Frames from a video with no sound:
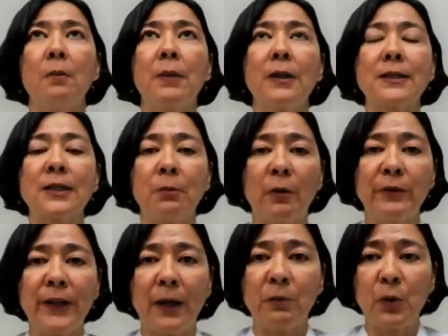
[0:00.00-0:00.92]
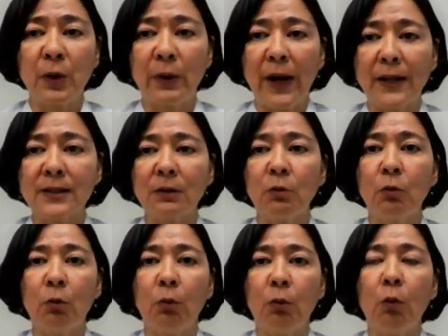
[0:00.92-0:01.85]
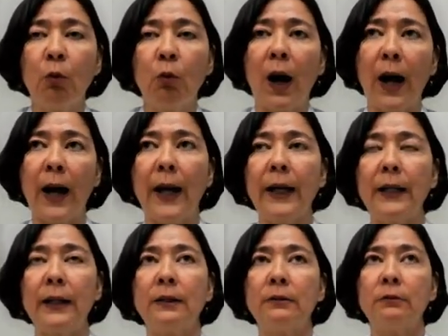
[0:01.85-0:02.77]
But some of them will ask why